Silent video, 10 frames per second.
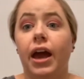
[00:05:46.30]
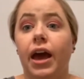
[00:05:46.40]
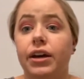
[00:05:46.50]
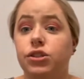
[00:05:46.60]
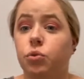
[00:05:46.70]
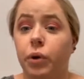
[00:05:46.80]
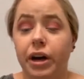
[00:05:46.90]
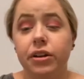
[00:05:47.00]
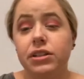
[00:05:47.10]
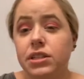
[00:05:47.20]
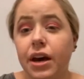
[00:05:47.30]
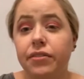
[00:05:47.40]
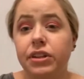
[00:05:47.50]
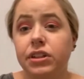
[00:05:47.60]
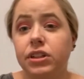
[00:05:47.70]
as well as
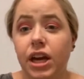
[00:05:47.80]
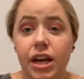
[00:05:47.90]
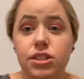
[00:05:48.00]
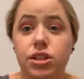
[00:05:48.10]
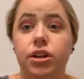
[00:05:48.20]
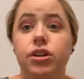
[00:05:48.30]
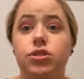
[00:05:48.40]
having cancer.